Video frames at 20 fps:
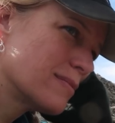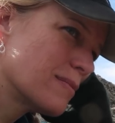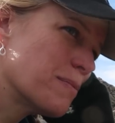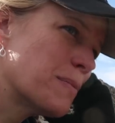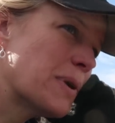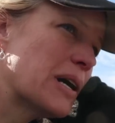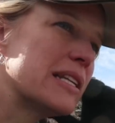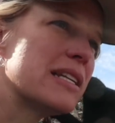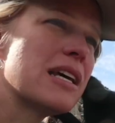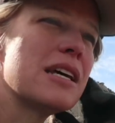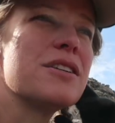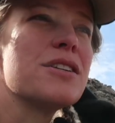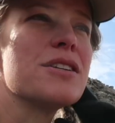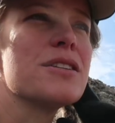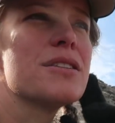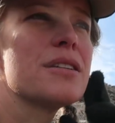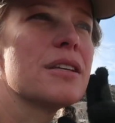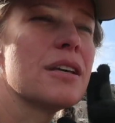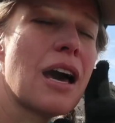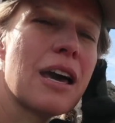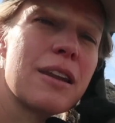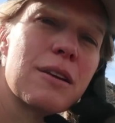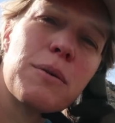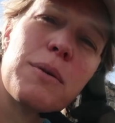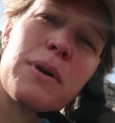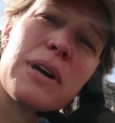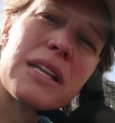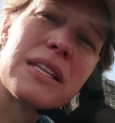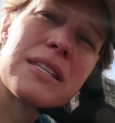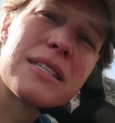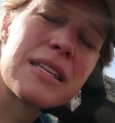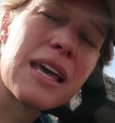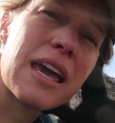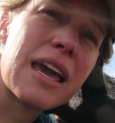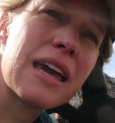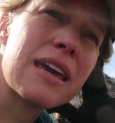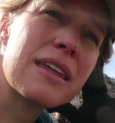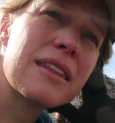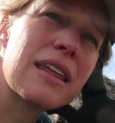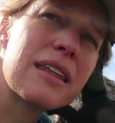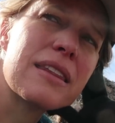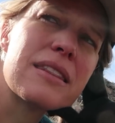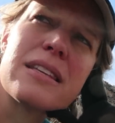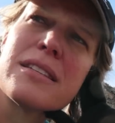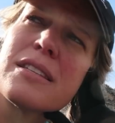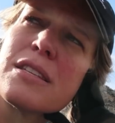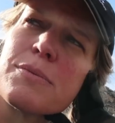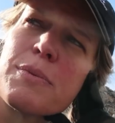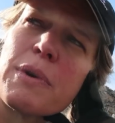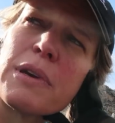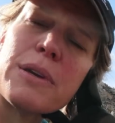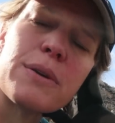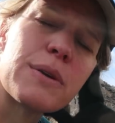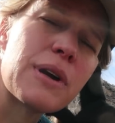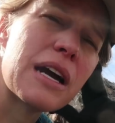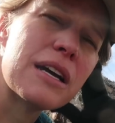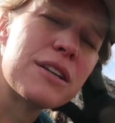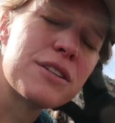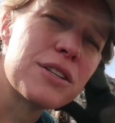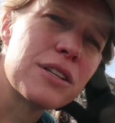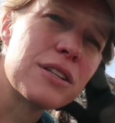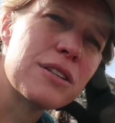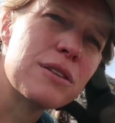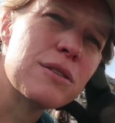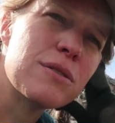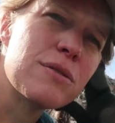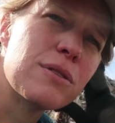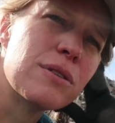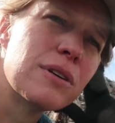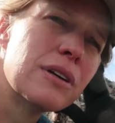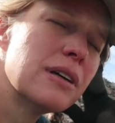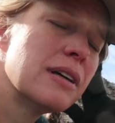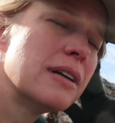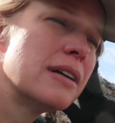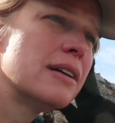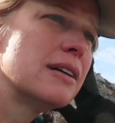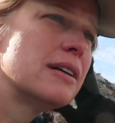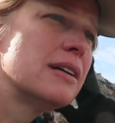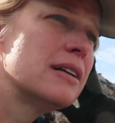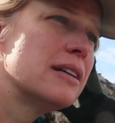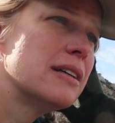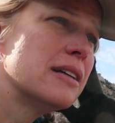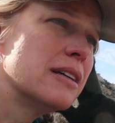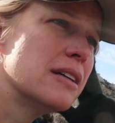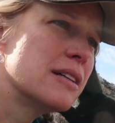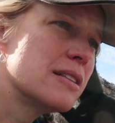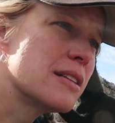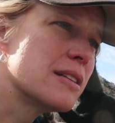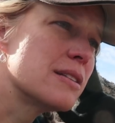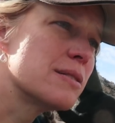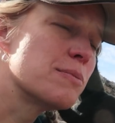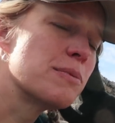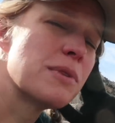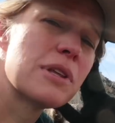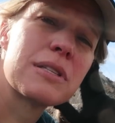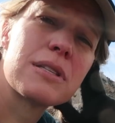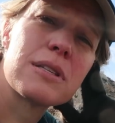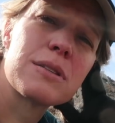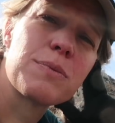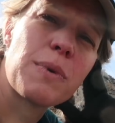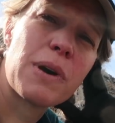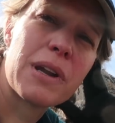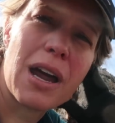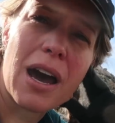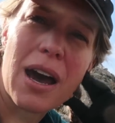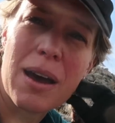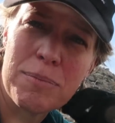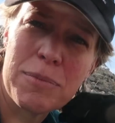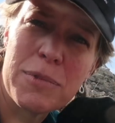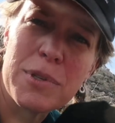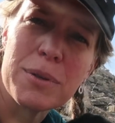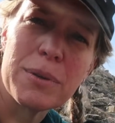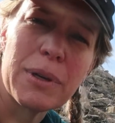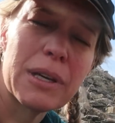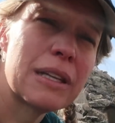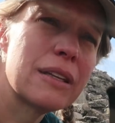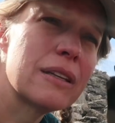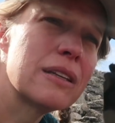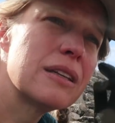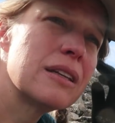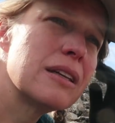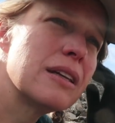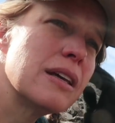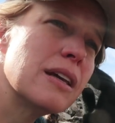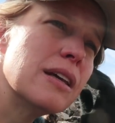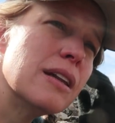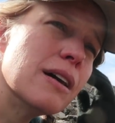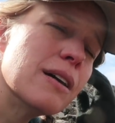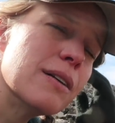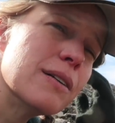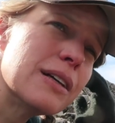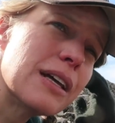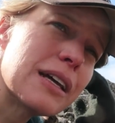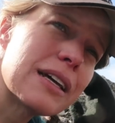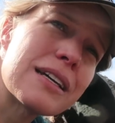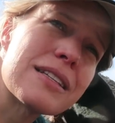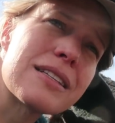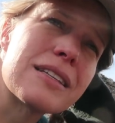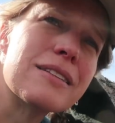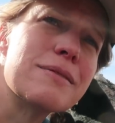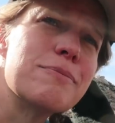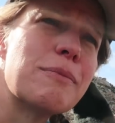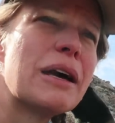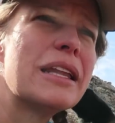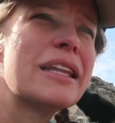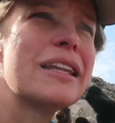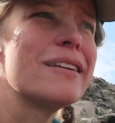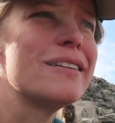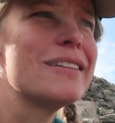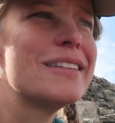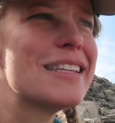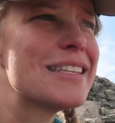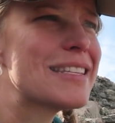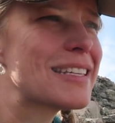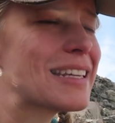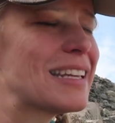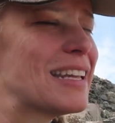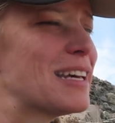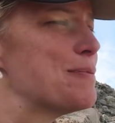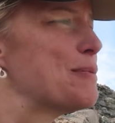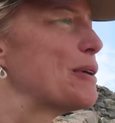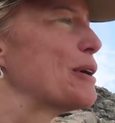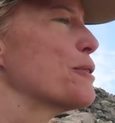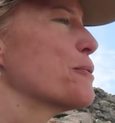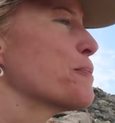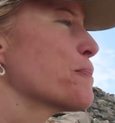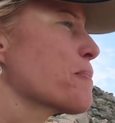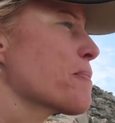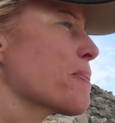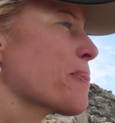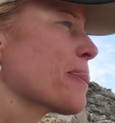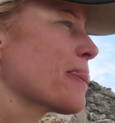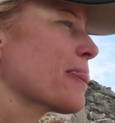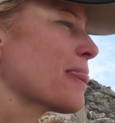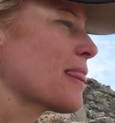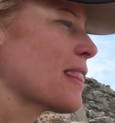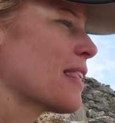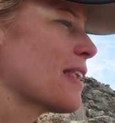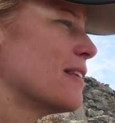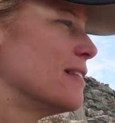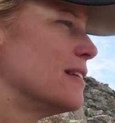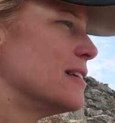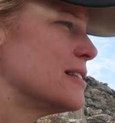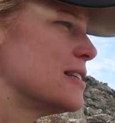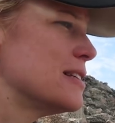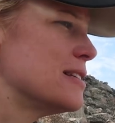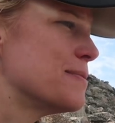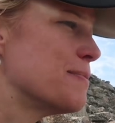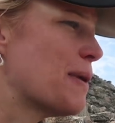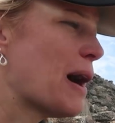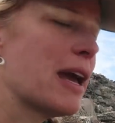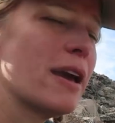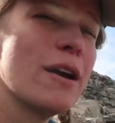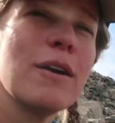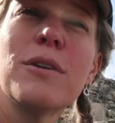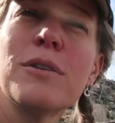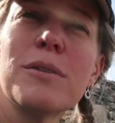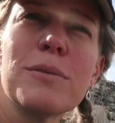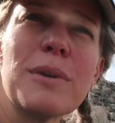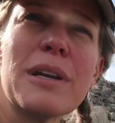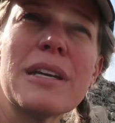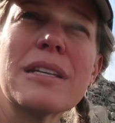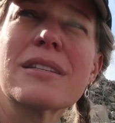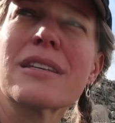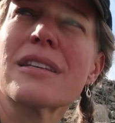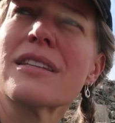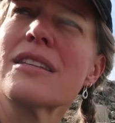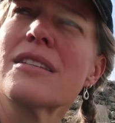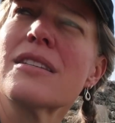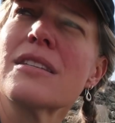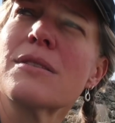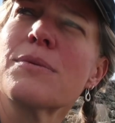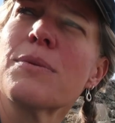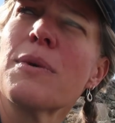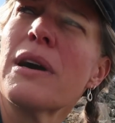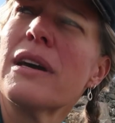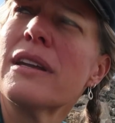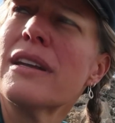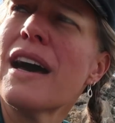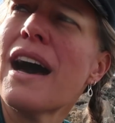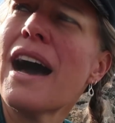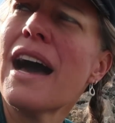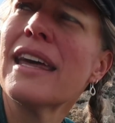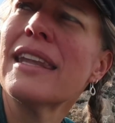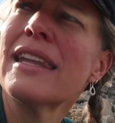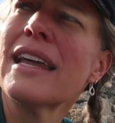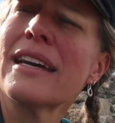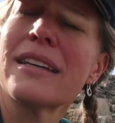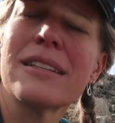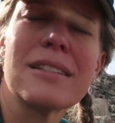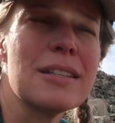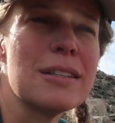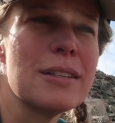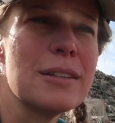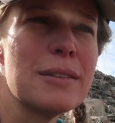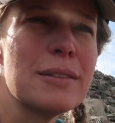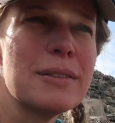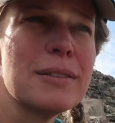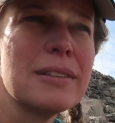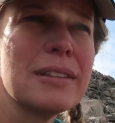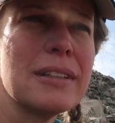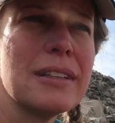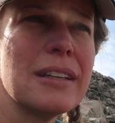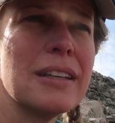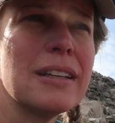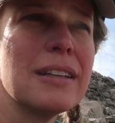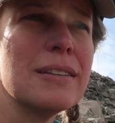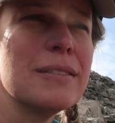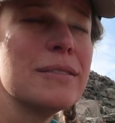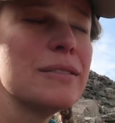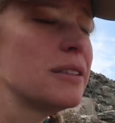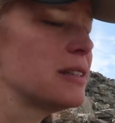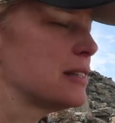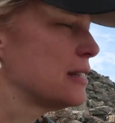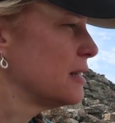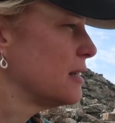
but I just I don't want to say that this is what you guys should do. This is this is what I'm doing, you know. And I guess my little disclaimer: this is my own risk. This is what I like to do, you know.